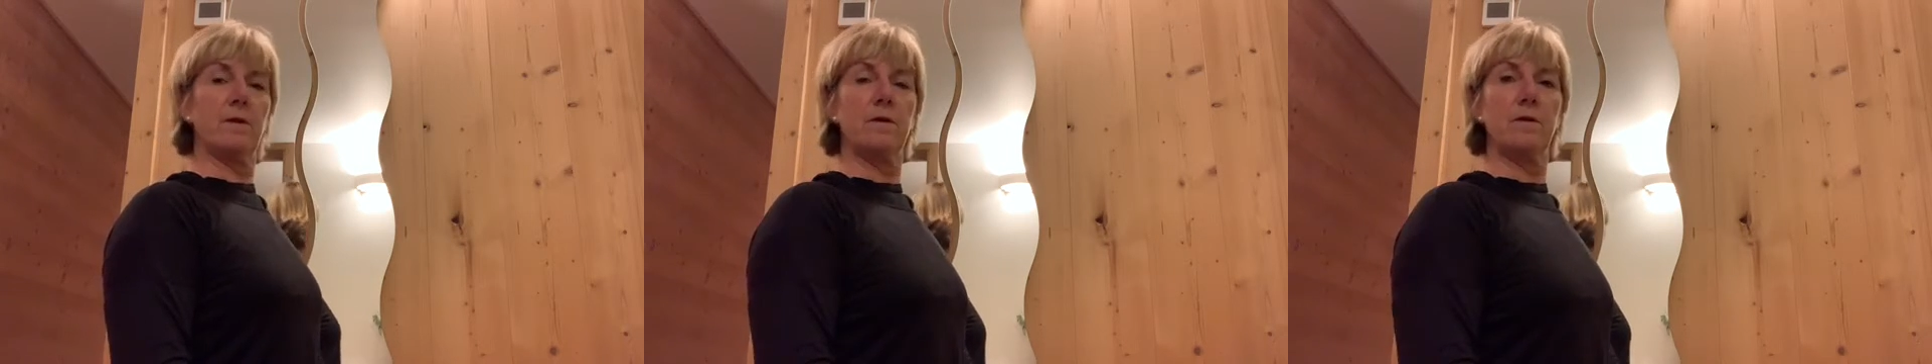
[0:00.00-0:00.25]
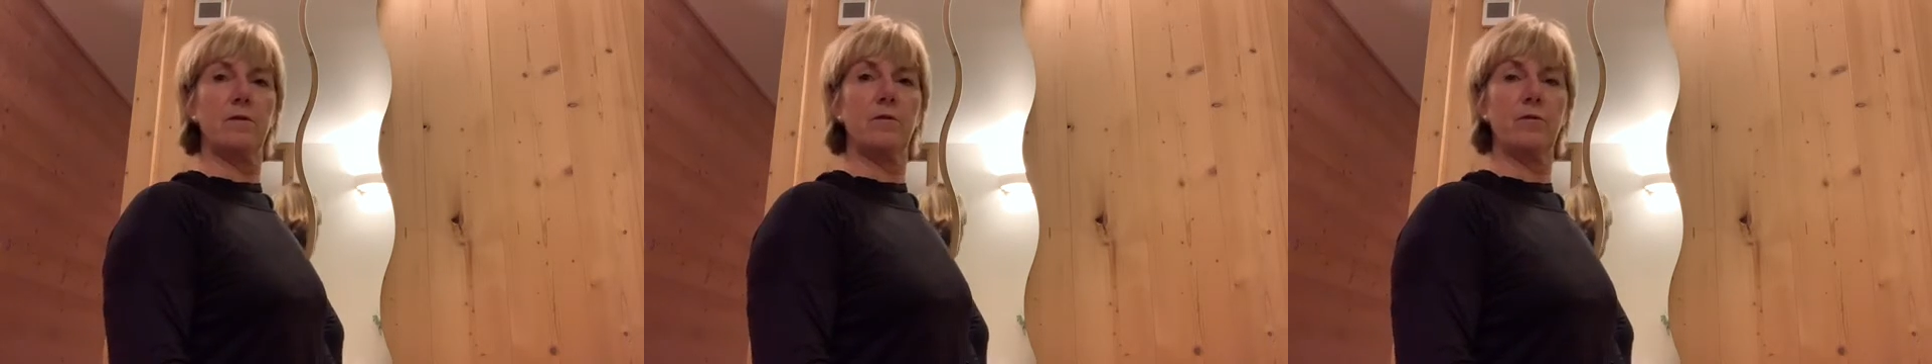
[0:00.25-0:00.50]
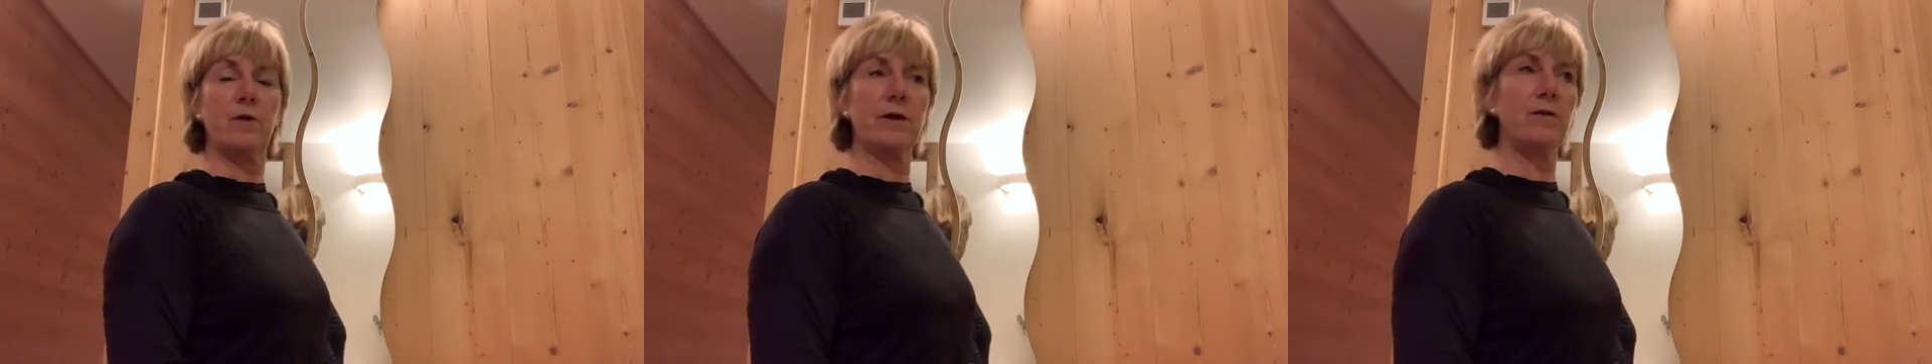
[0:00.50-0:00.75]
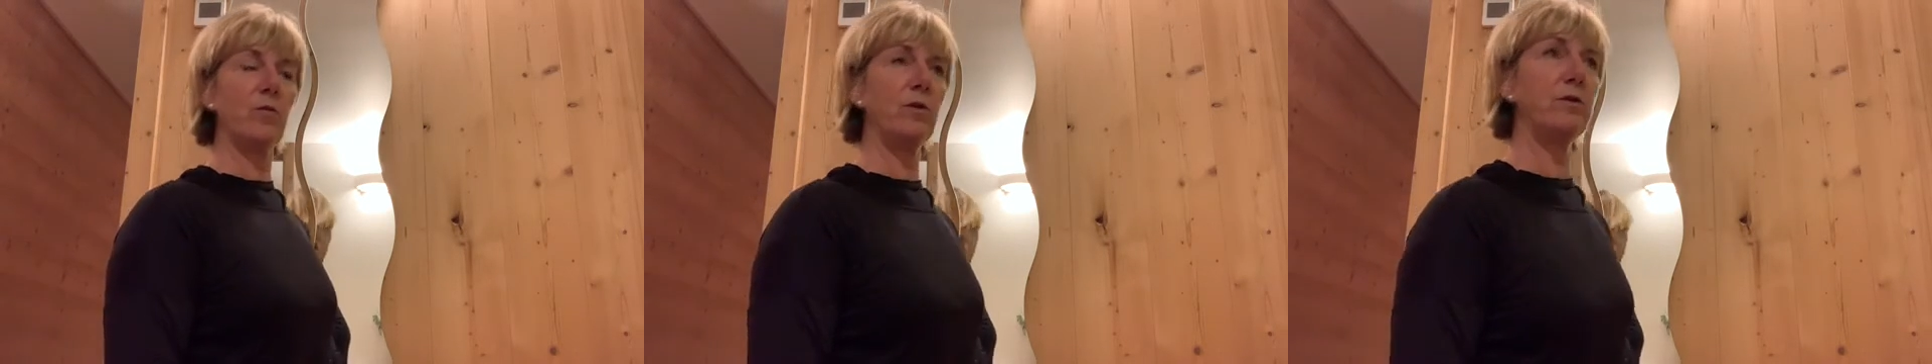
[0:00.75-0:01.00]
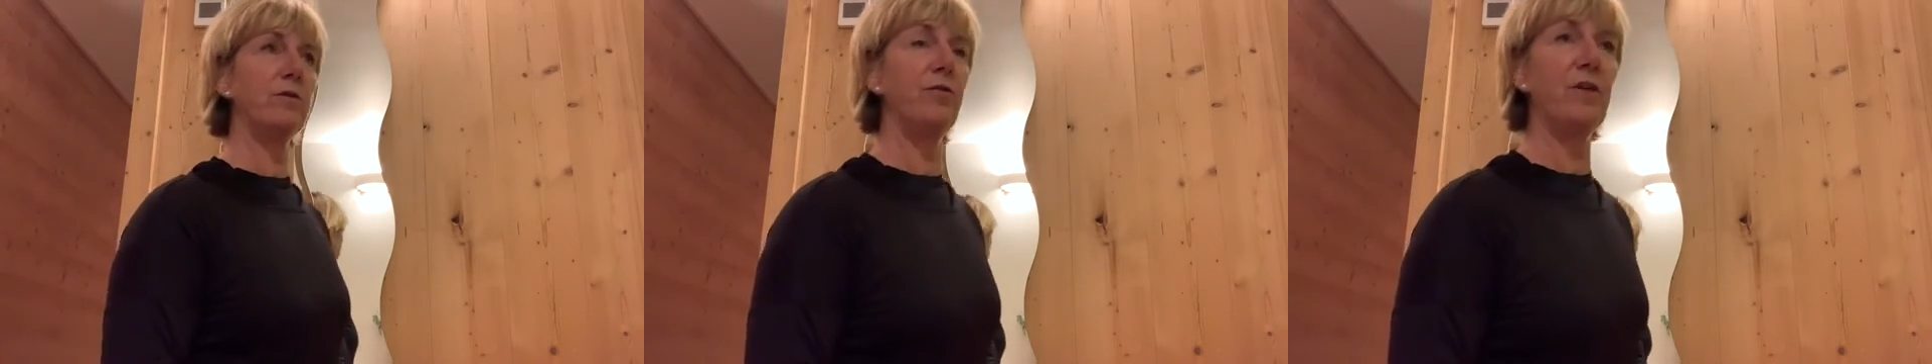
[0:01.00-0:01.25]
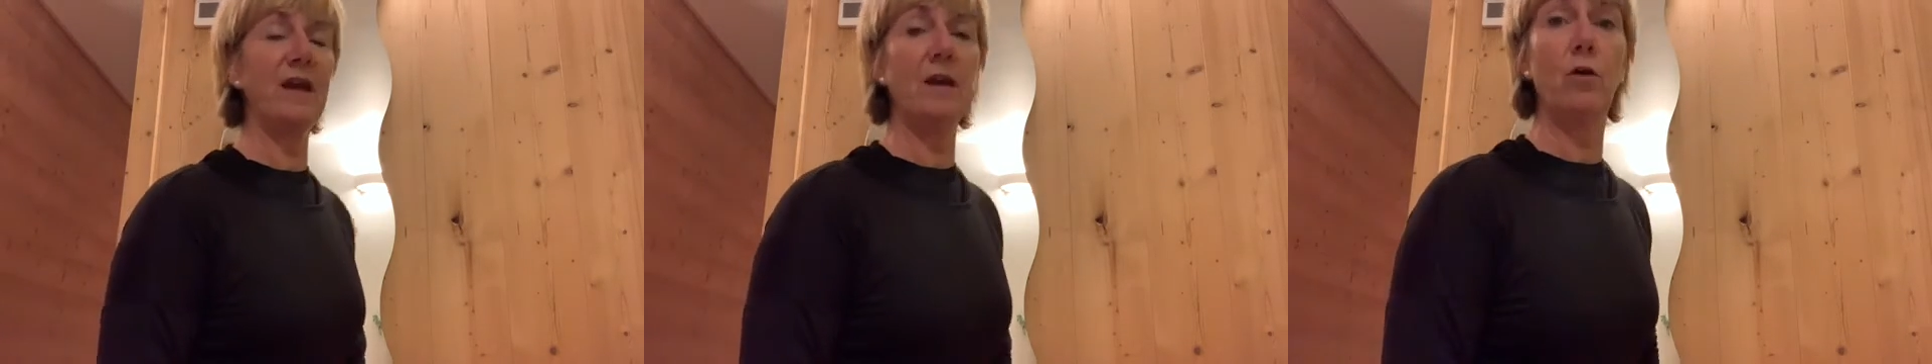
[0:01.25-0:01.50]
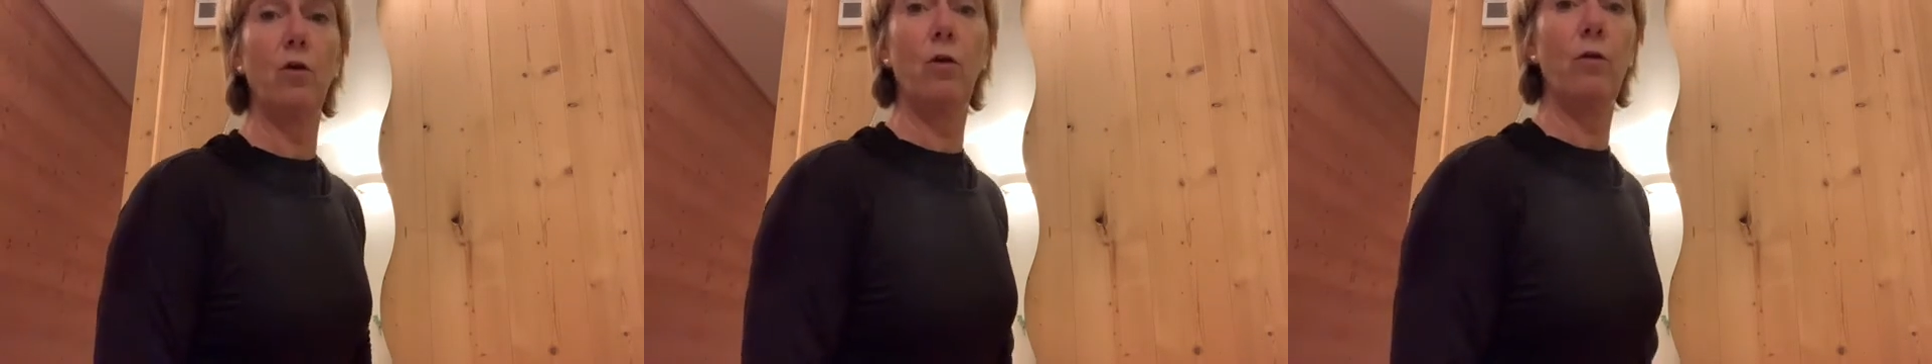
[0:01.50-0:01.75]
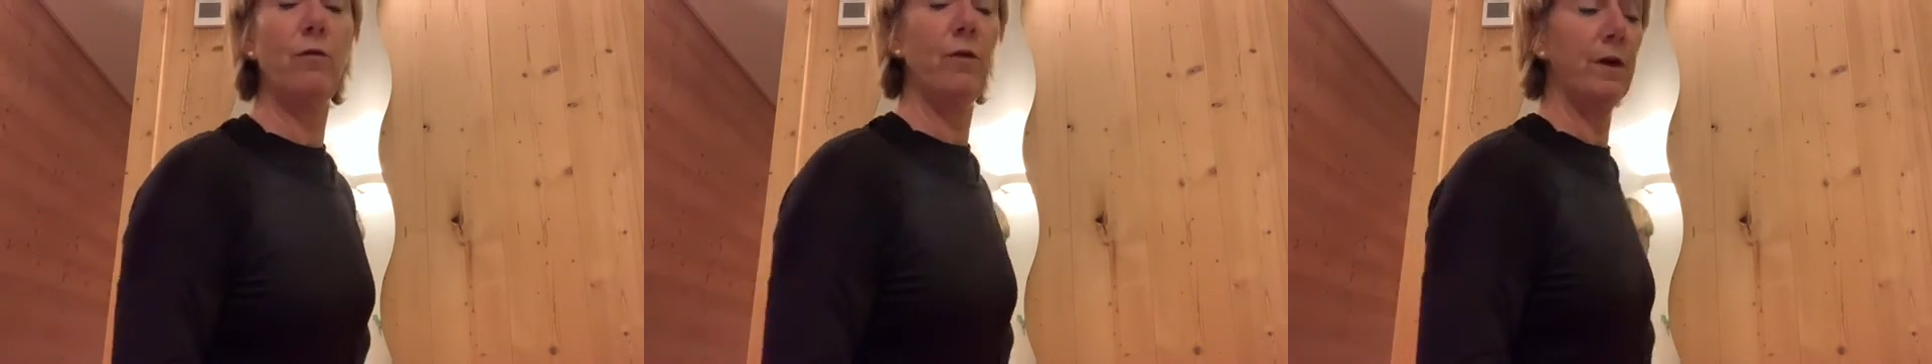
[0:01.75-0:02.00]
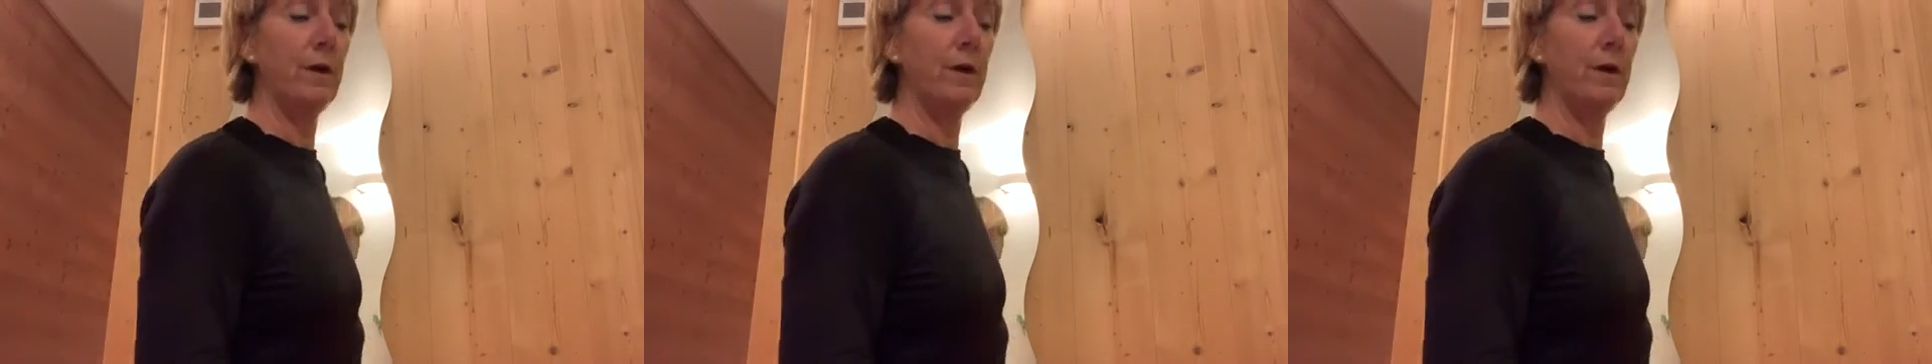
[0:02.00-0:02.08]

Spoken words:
So that's one to think of